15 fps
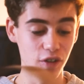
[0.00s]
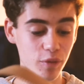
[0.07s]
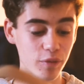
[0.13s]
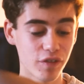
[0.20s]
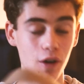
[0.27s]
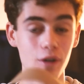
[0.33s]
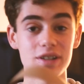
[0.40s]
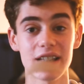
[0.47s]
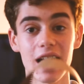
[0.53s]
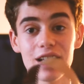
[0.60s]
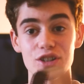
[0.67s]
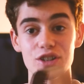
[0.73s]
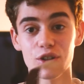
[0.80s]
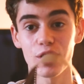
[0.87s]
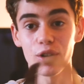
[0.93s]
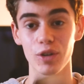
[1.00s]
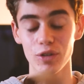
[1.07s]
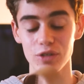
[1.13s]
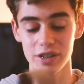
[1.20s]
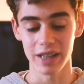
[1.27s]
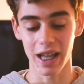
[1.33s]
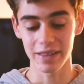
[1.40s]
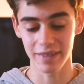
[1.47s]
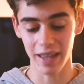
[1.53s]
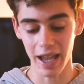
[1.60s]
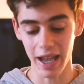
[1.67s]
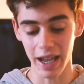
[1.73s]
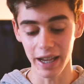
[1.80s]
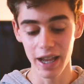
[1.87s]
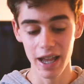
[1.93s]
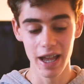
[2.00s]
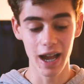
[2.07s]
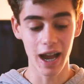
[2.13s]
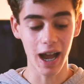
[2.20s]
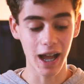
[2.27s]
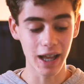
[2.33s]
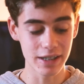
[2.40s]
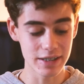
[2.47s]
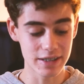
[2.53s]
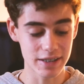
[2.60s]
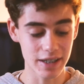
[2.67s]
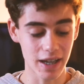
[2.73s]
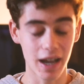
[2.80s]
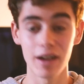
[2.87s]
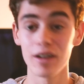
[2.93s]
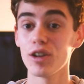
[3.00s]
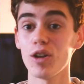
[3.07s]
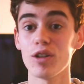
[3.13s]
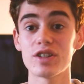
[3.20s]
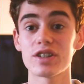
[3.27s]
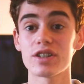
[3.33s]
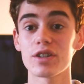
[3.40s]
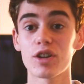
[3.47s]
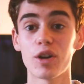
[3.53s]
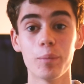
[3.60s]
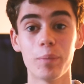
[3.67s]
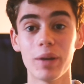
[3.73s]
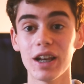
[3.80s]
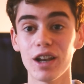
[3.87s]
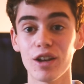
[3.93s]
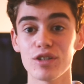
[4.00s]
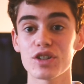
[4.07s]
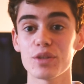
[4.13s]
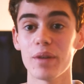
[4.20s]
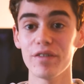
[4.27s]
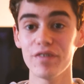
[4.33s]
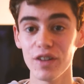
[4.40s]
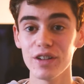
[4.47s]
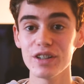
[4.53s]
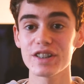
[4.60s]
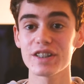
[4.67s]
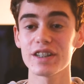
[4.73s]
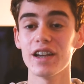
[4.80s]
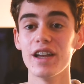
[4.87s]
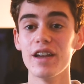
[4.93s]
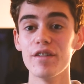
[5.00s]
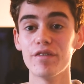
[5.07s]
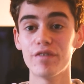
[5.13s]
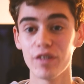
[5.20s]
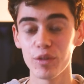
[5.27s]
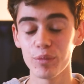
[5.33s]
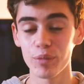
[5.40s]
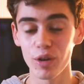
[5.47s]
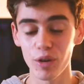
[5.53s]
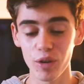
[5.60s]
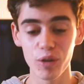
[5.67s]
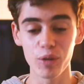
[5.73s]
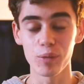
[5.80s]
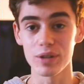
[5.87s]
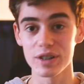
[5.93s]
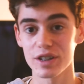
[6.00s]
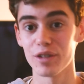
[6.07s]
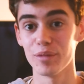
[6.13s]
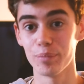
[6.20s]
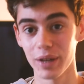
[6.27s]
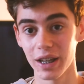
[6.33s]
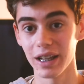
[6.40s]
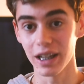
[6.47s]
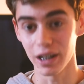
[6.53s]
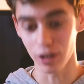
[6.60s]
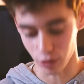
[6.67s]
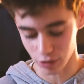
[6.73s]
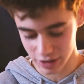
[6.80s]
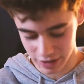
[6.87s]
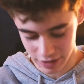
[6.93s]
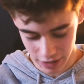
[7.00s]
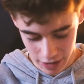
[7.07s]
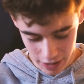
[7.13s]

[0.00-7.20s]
photos that I took on London that day, and completely lost. So my first film roll was completely lost.